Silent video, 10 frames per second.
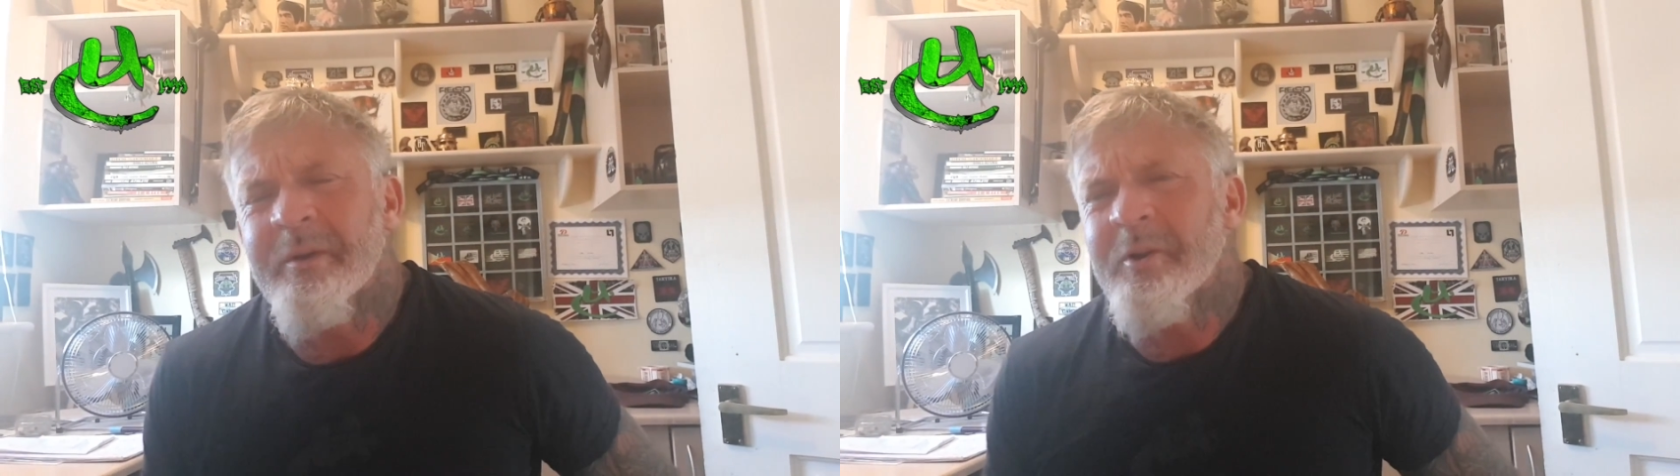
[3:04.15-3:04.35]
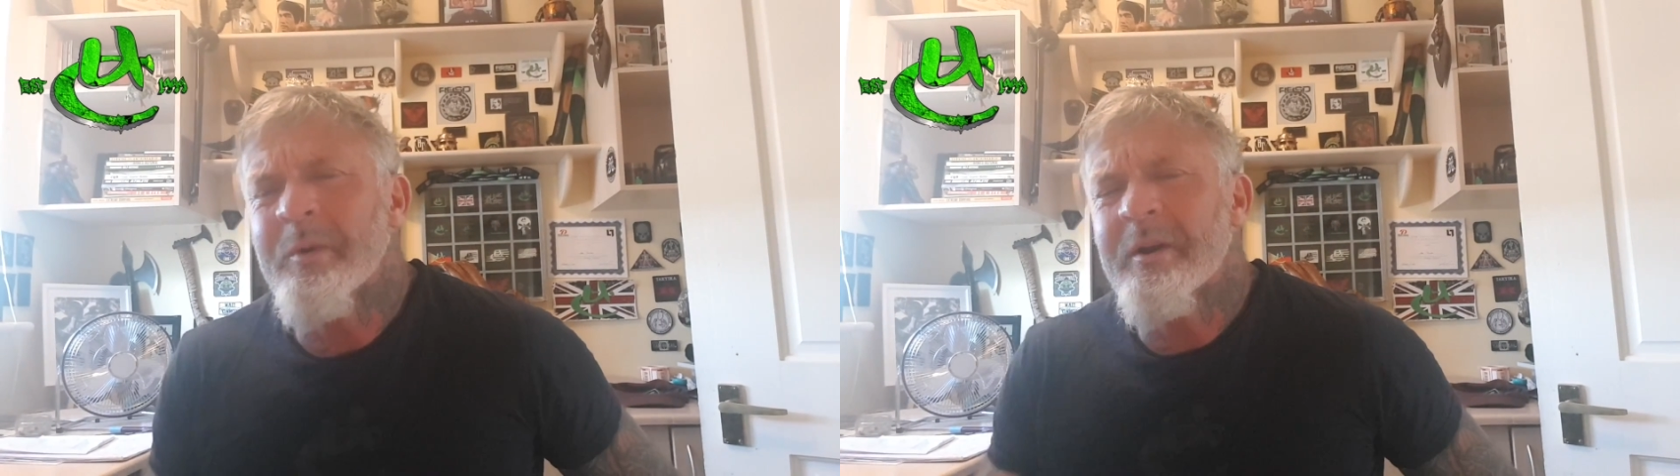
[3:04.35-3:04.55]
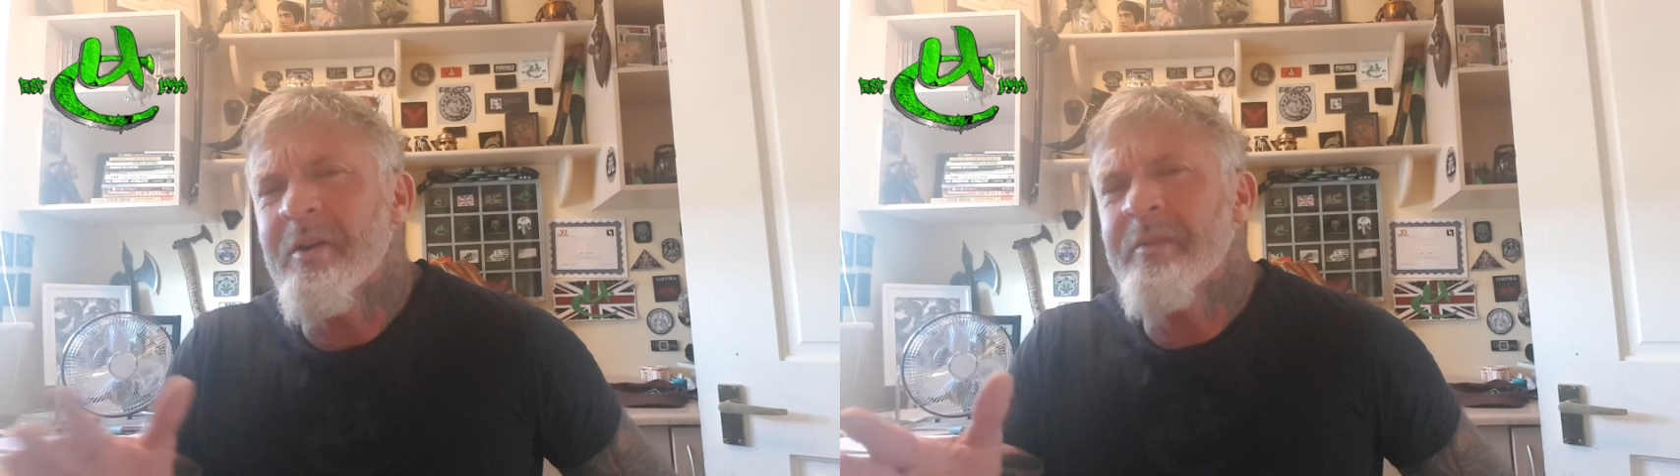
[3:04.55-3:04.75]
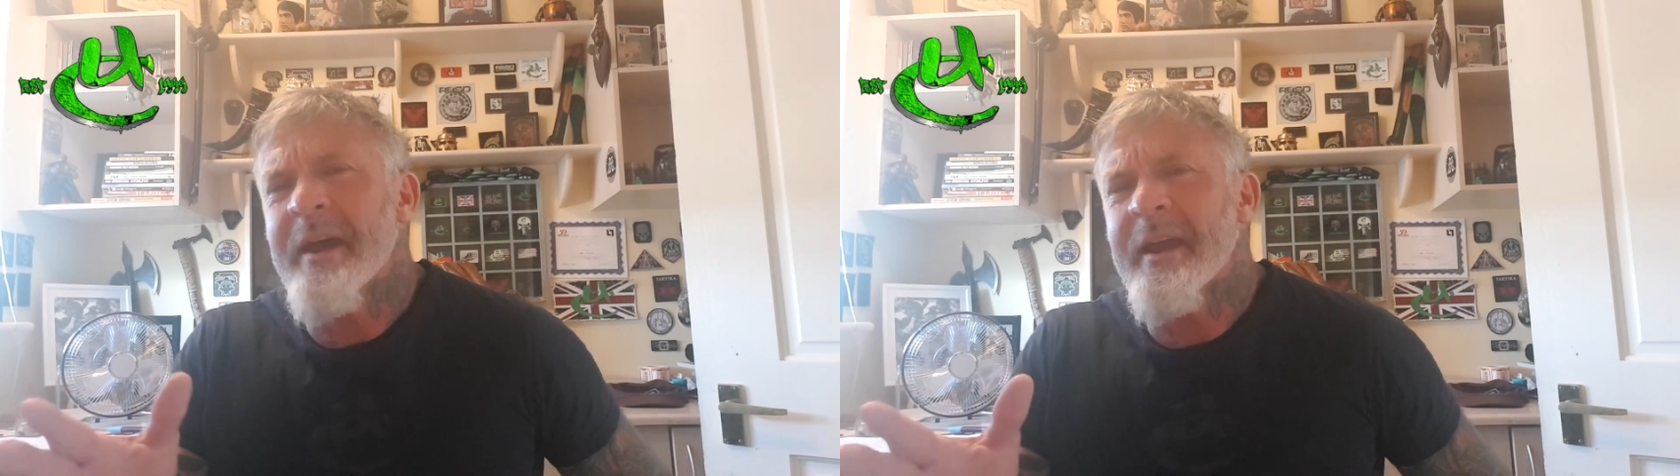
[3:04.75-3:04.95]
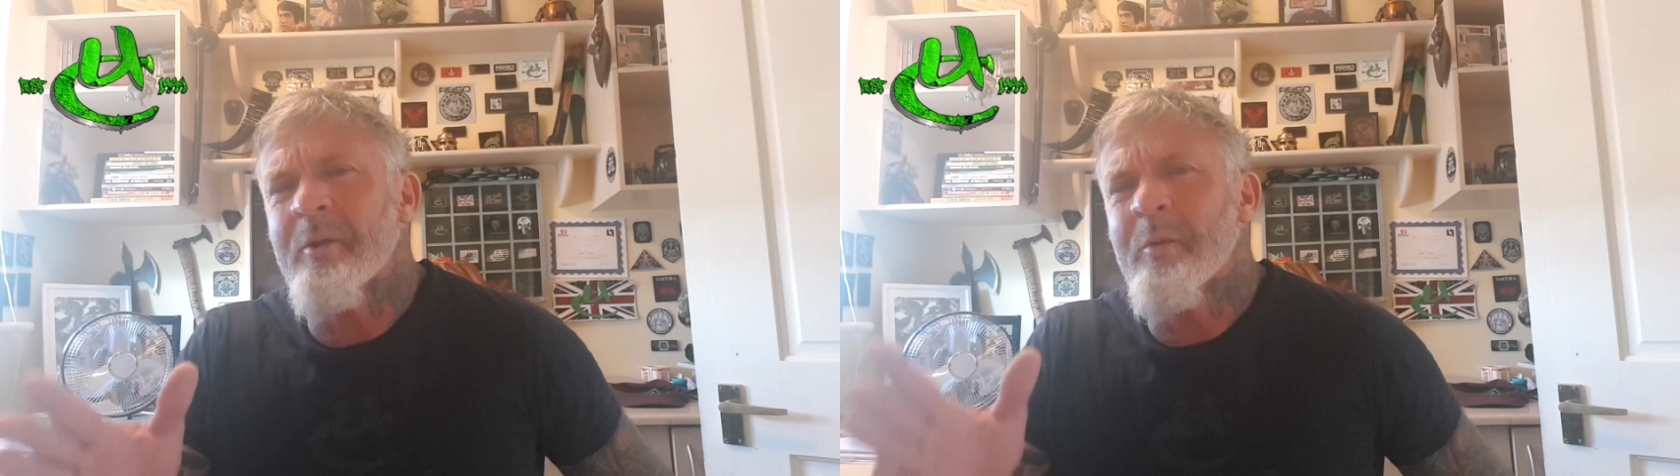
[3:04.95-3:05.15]
And you would learn
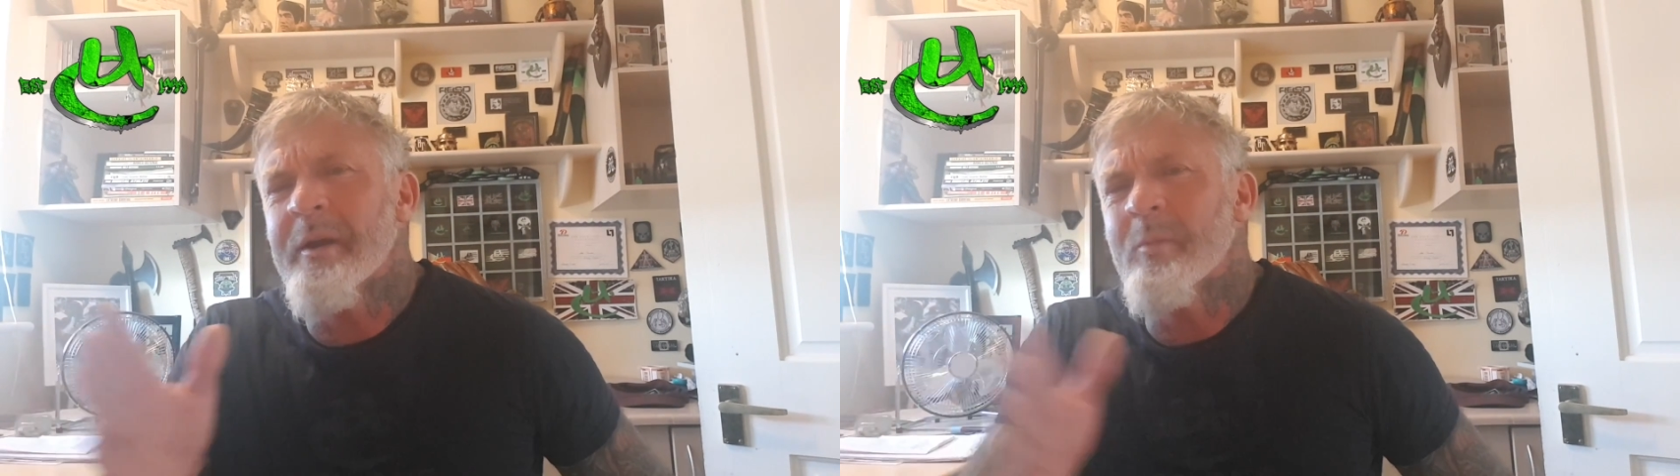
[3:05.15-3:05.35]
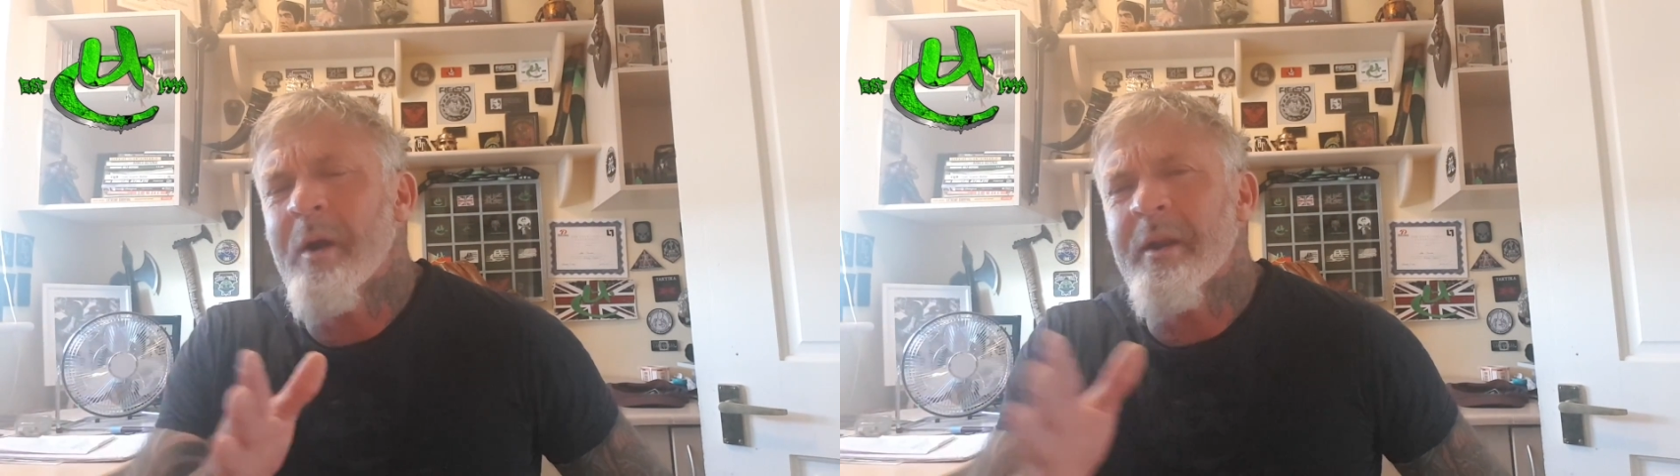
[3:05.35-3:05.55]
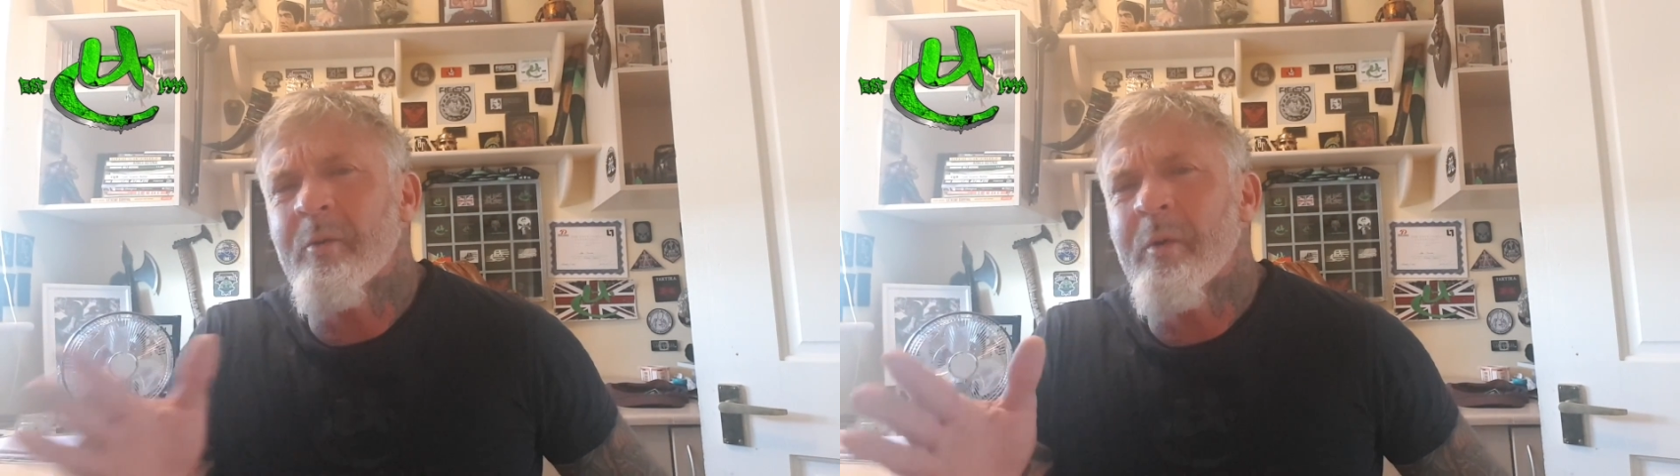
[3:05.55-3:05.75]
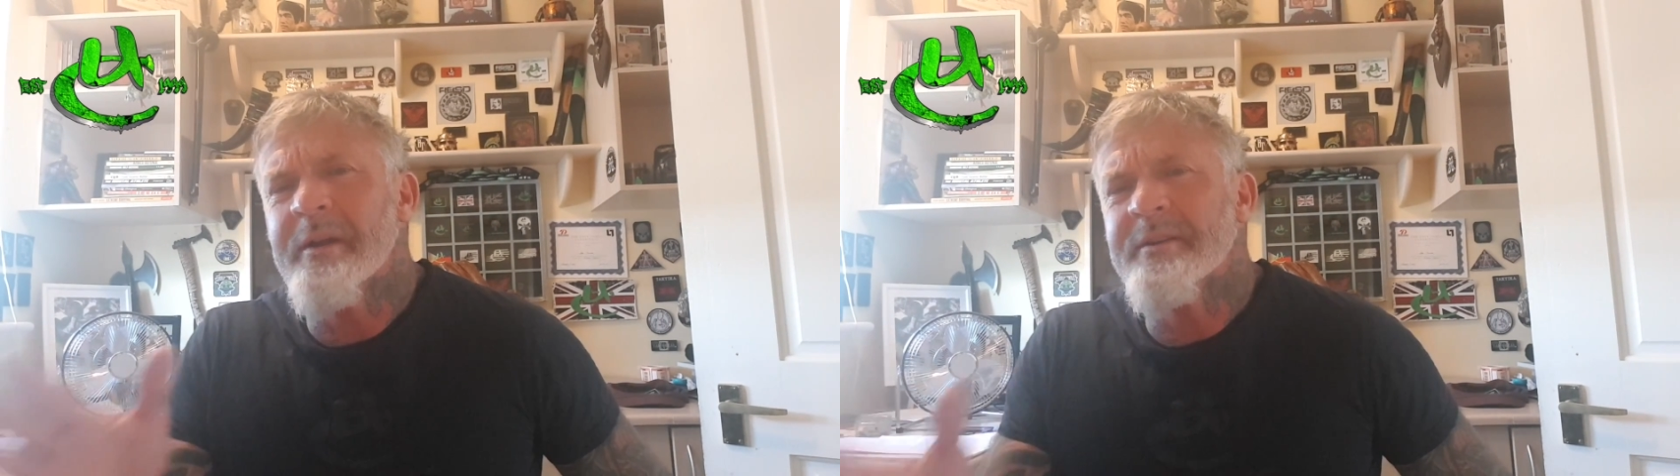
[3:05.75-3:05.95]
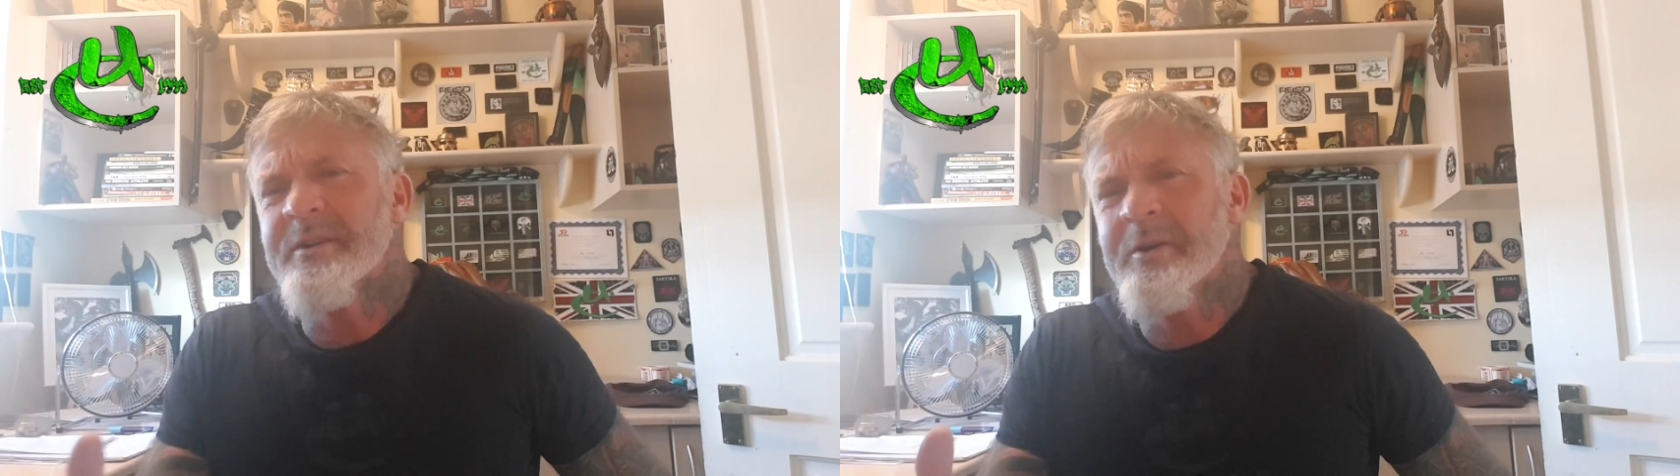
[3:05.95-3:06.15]
that in grade 1 and
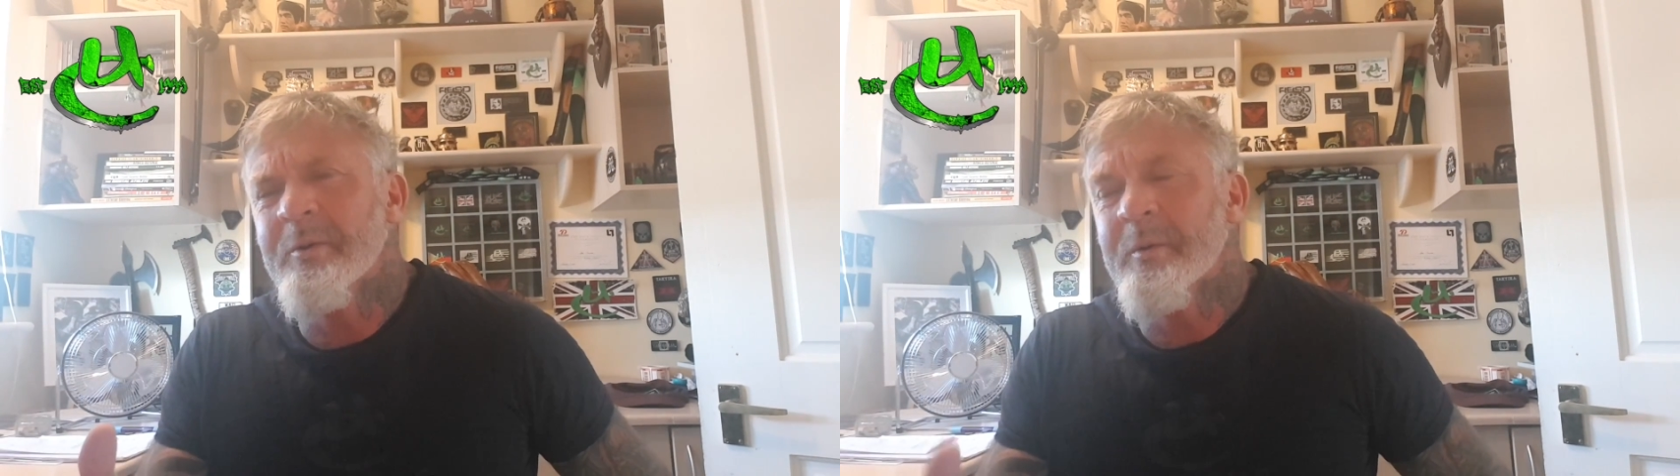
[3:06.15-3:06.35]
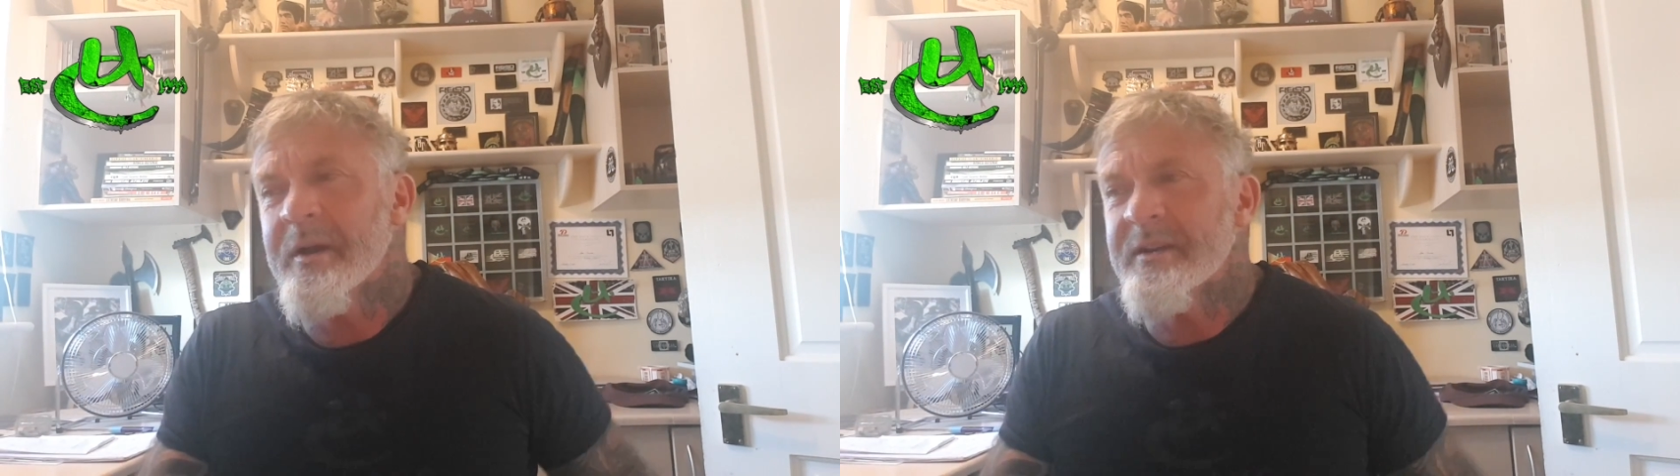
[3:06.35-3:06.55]
grade 2,